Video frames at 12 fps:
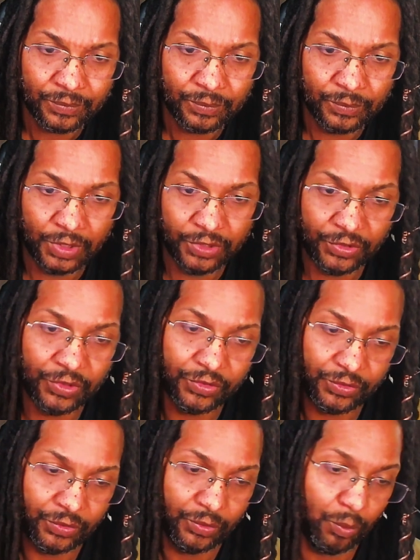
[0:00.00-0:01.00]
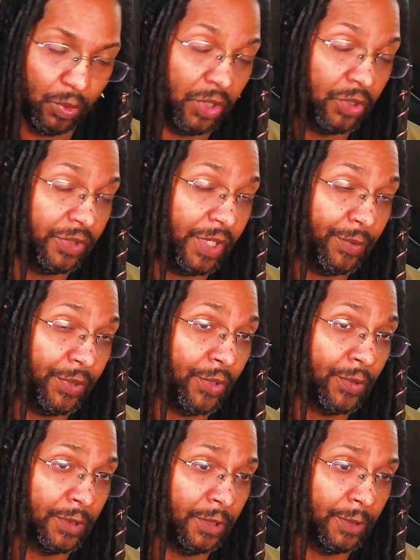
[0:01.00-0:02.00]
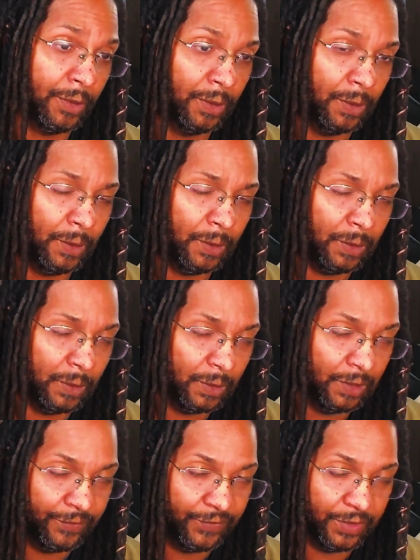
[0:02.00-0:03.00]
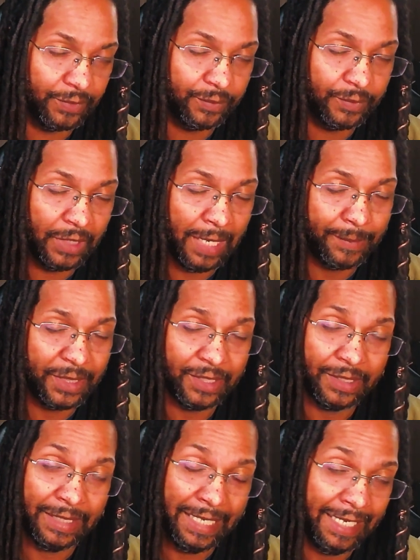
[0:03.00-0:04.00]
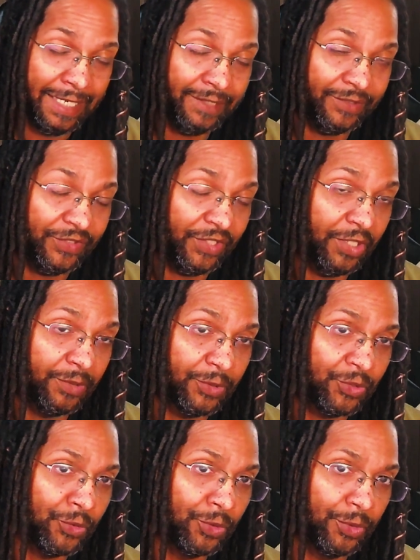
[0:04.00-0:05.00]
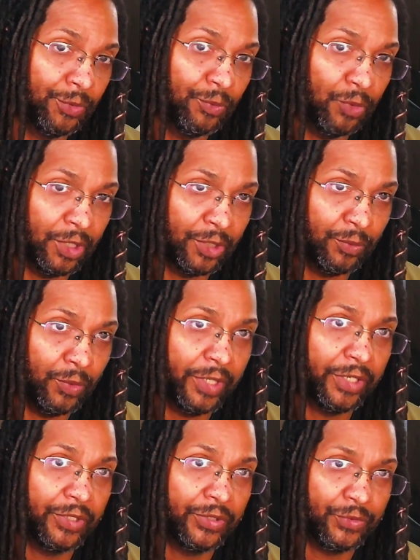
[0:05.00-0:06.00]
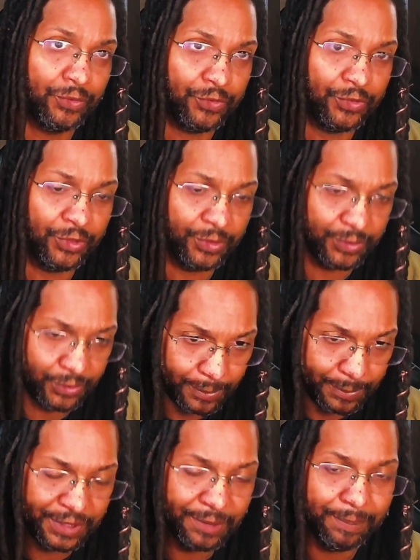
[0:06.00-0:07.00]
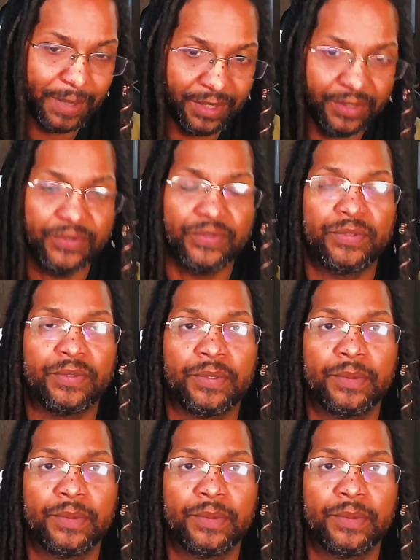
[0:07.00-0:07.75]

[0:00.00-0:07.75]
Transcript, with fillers: this is the world that we're currently living. I mean, I hate to say it was true. We're we're subscription based